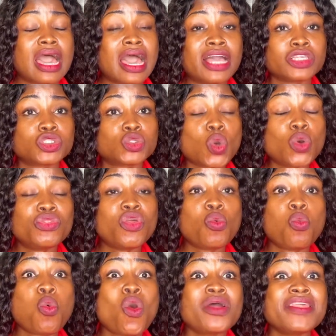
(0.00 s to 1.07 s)
And so the
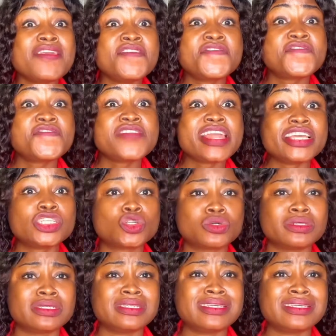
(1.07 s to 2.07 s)
world inflation